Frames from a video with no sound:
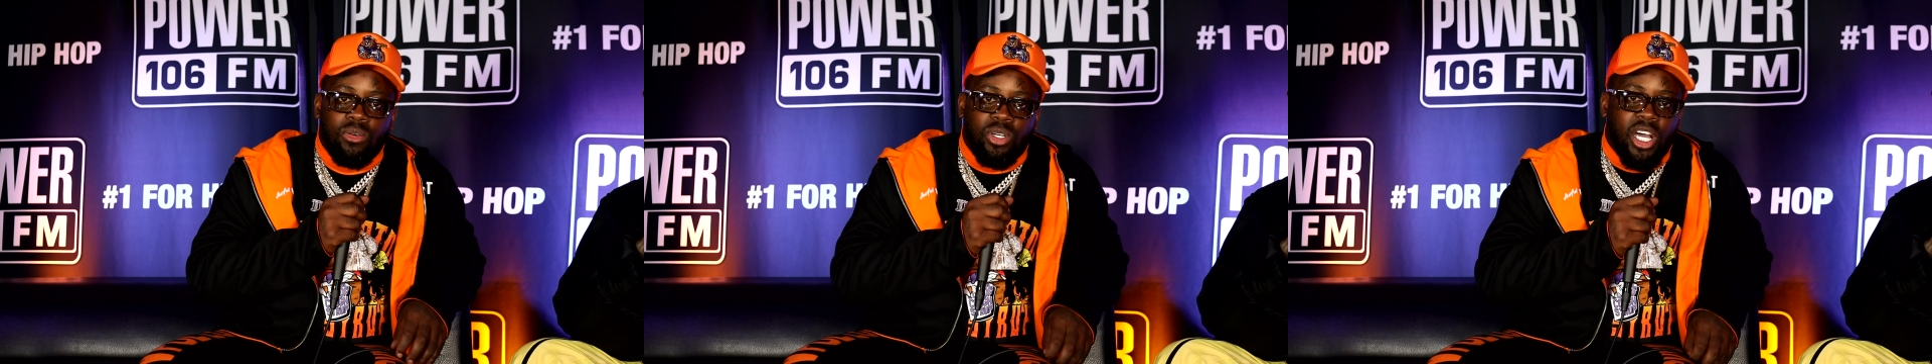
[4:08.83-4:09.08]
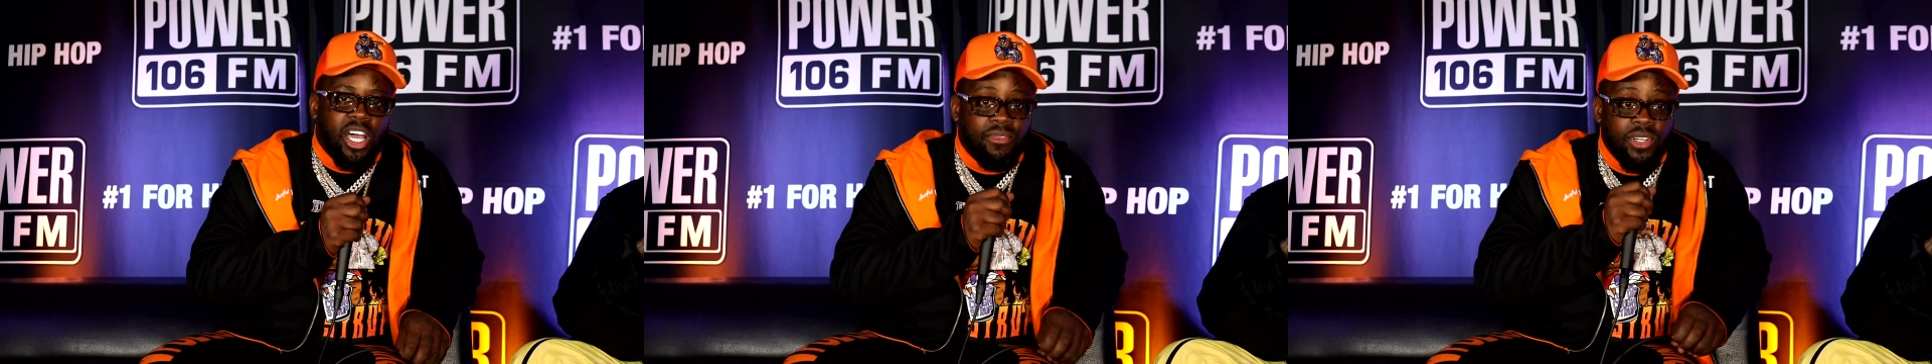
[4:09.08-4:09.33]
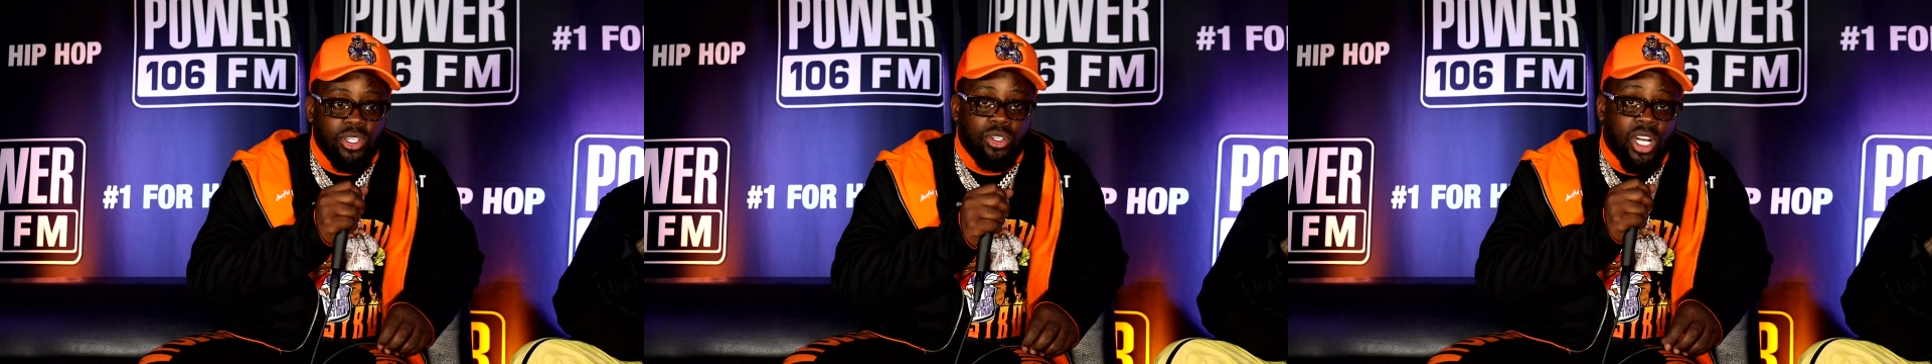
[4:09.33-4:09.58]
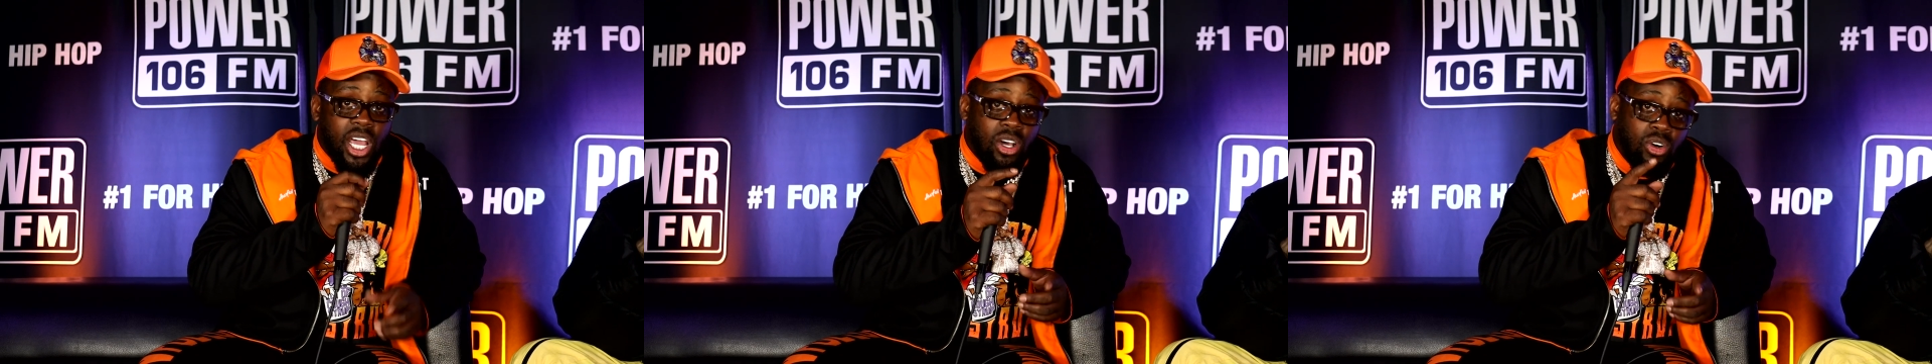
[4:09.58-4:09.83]
without having to
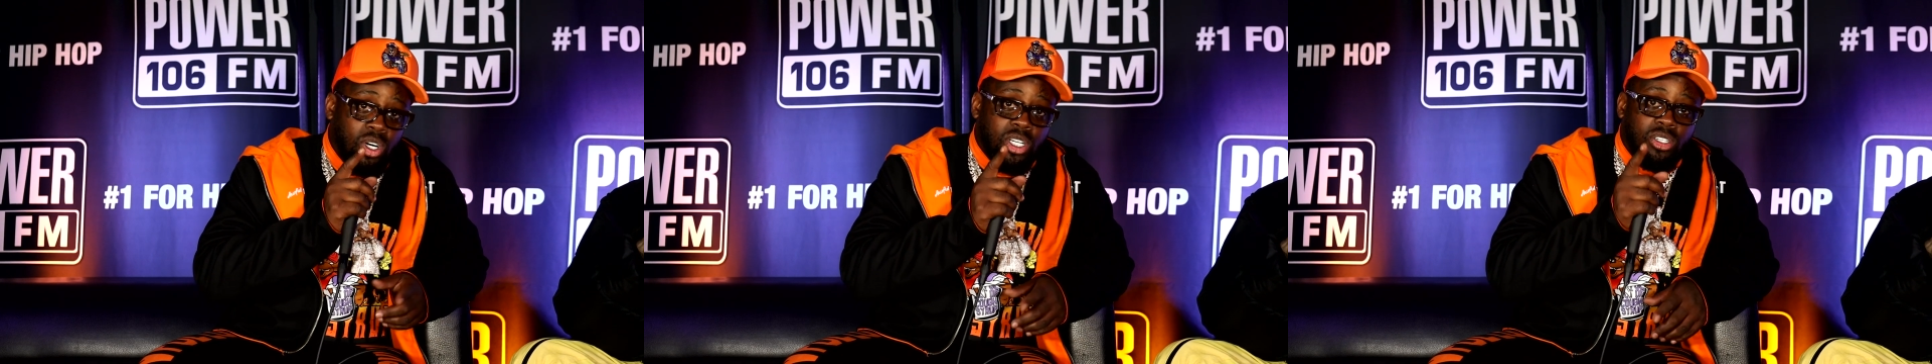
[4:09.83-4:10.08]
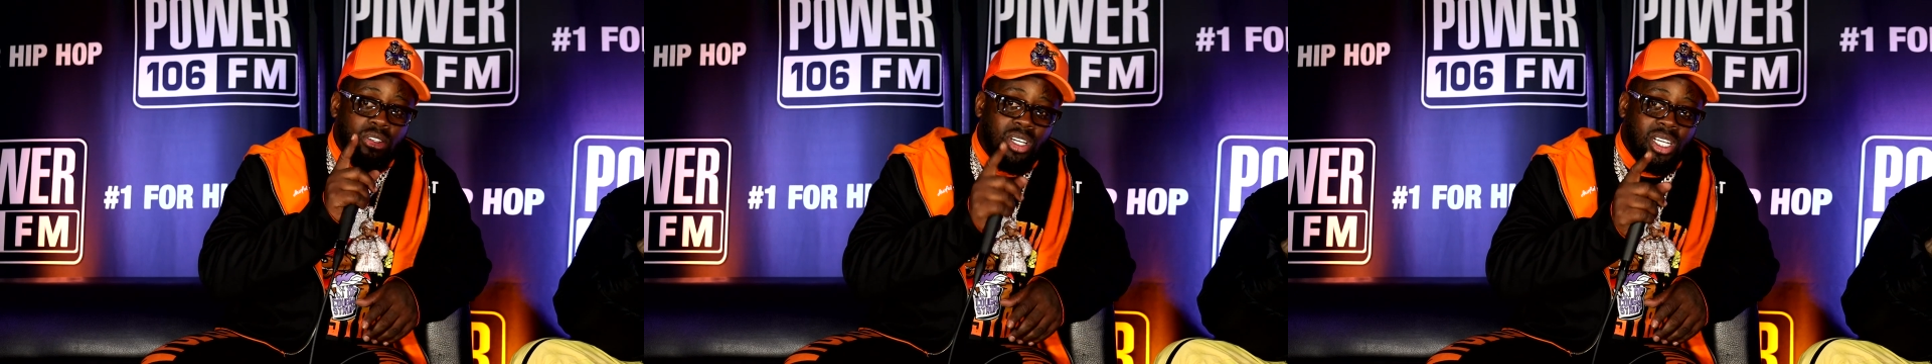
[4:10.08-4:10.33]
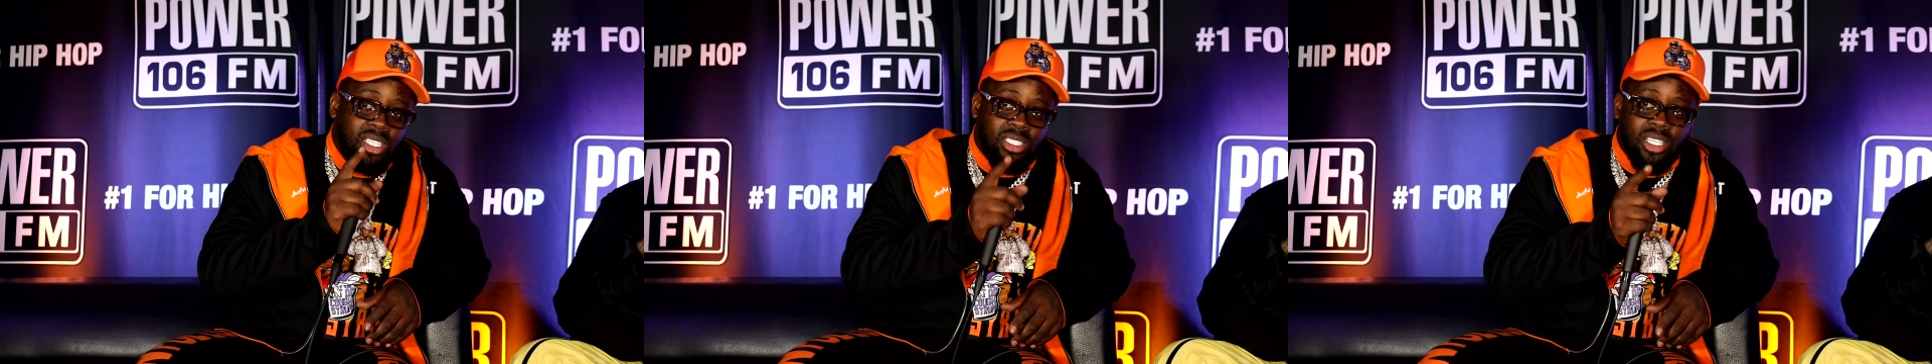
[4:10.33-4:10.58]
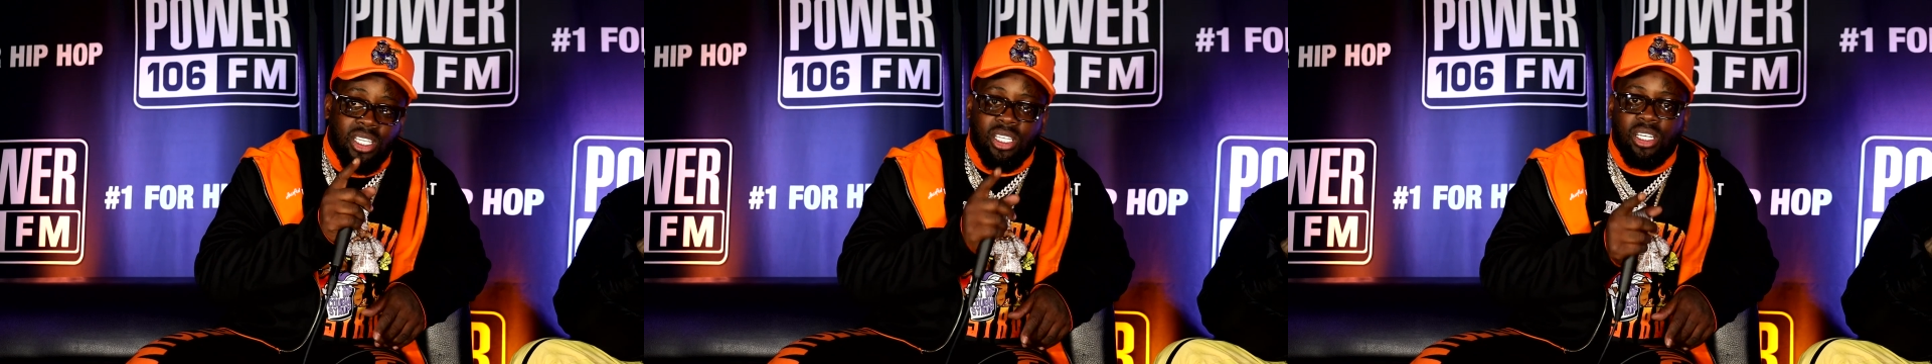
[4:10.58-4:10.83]
do that or do
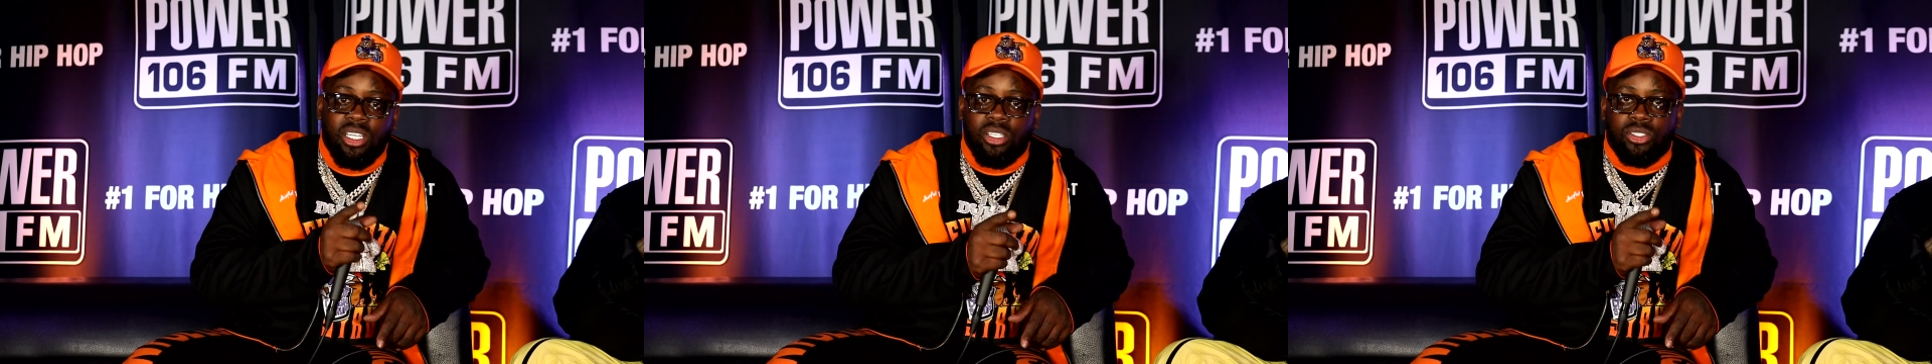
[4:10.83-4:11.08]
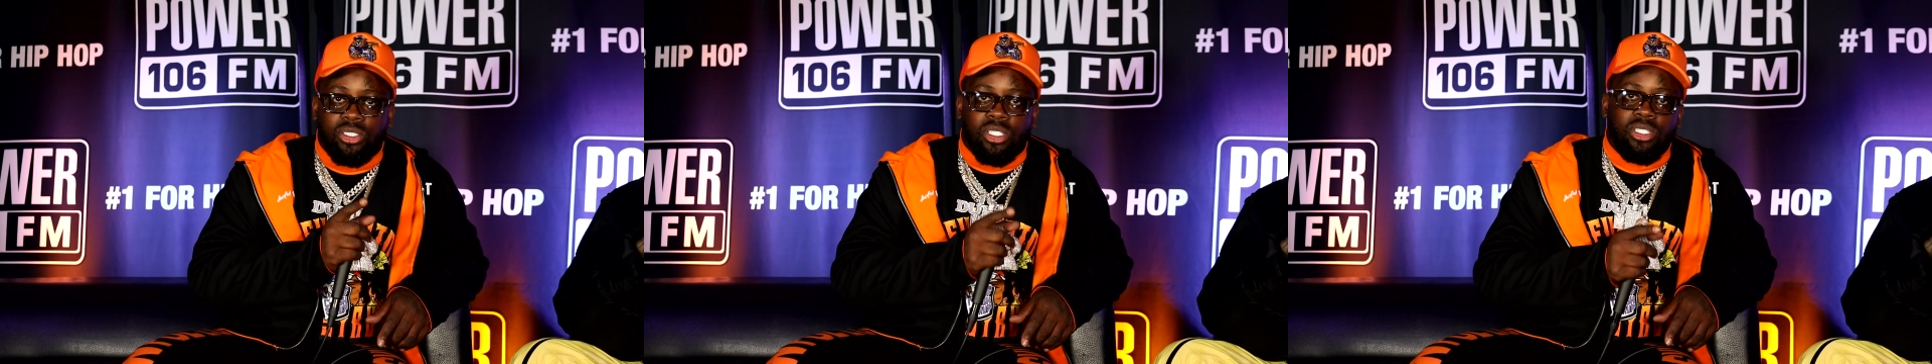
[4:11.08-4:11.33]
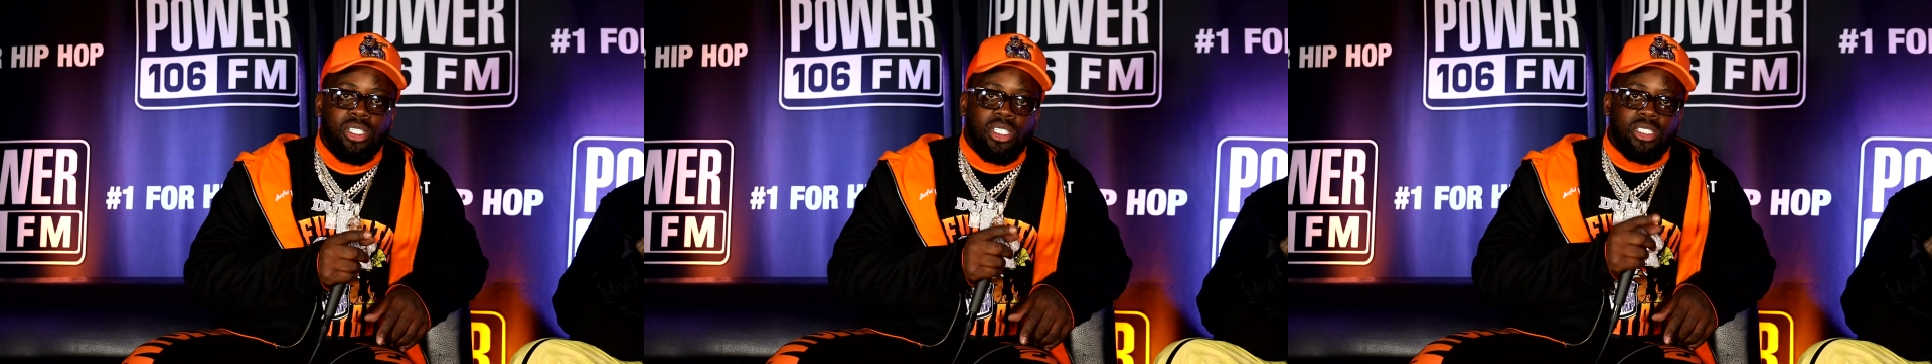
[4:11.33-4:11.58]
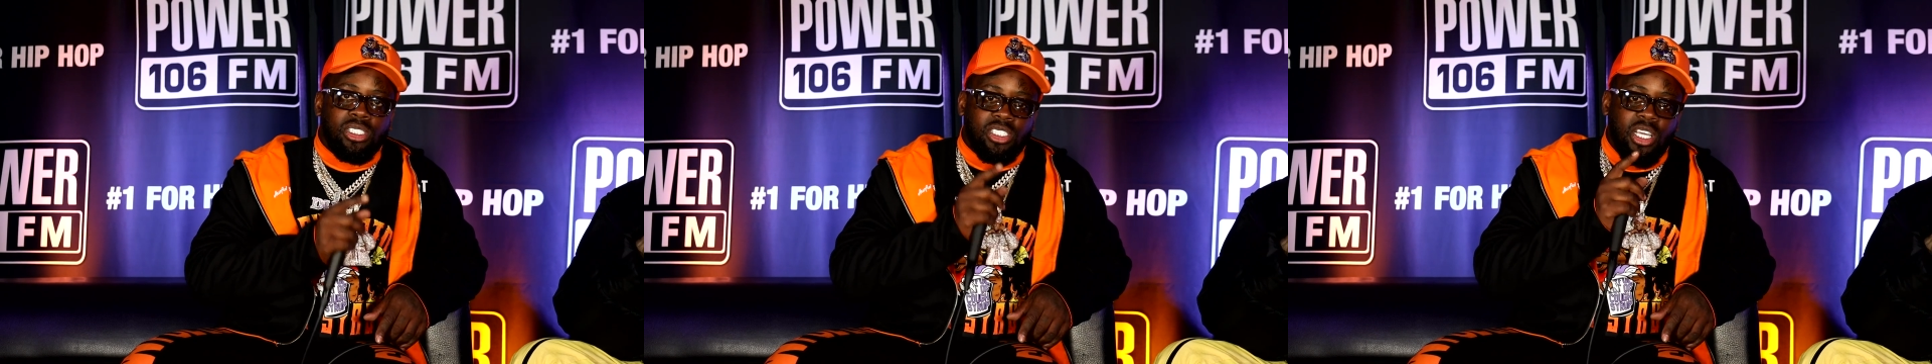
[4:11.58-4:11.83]
anything illegal. So
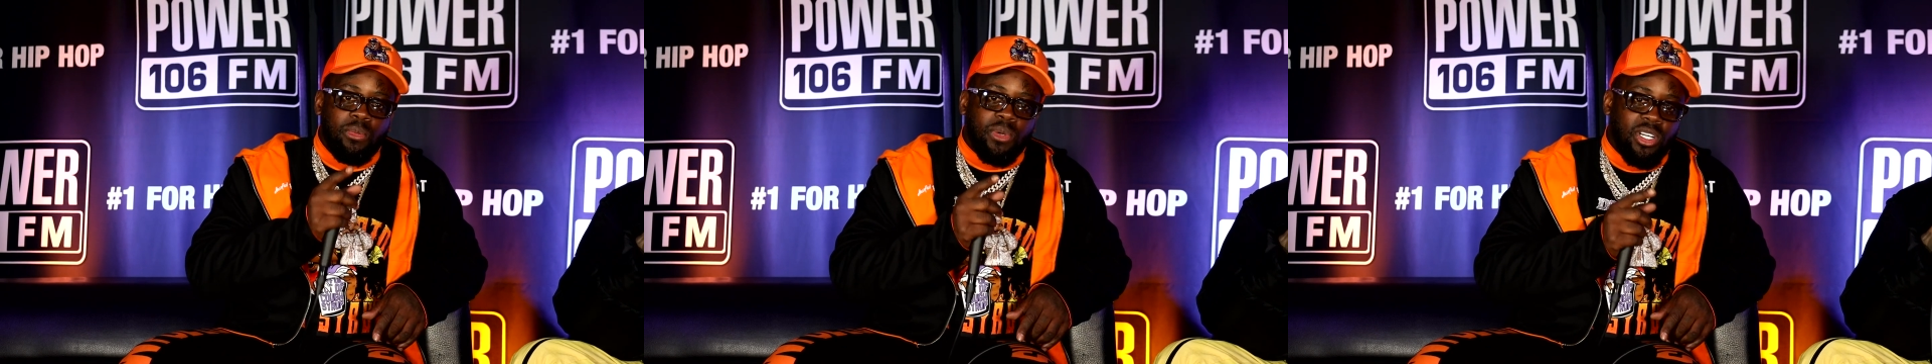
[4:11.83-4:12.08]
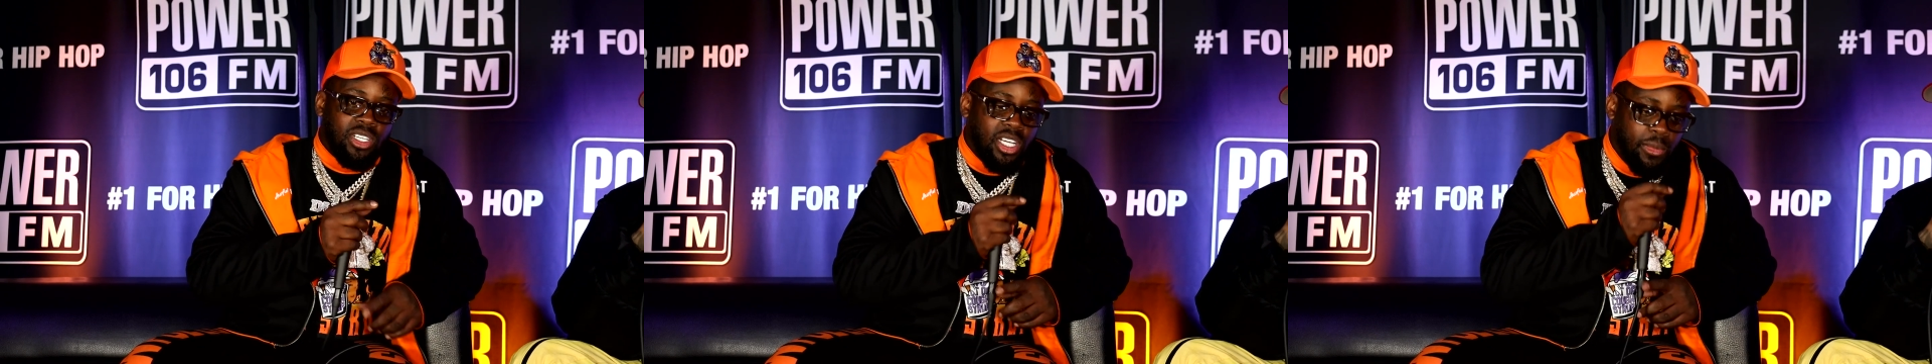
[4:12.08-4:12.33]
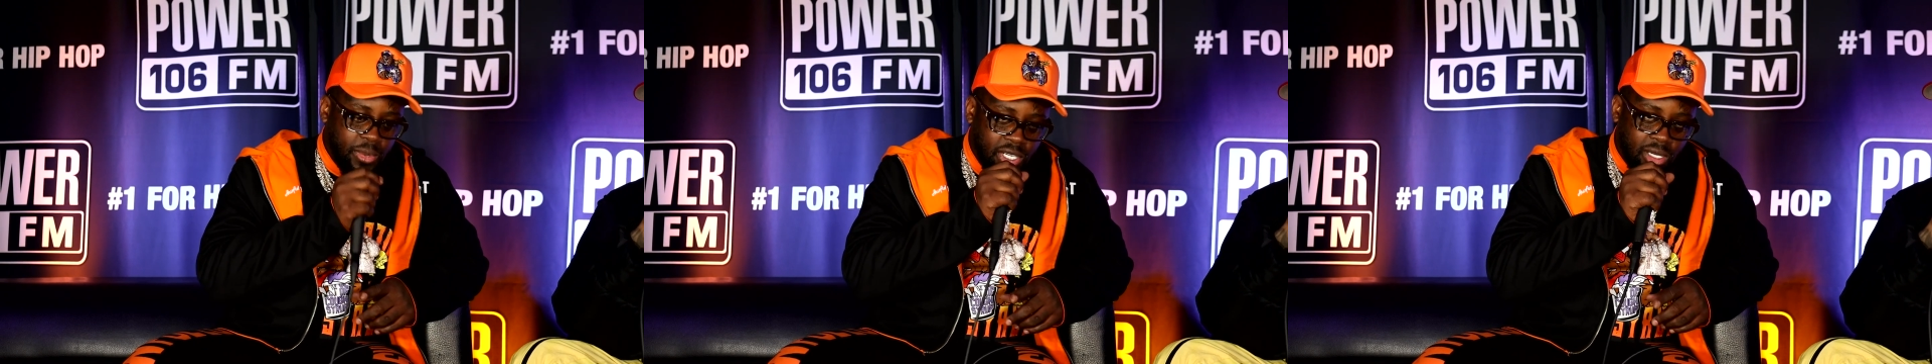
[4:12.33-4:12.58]
just keep it on up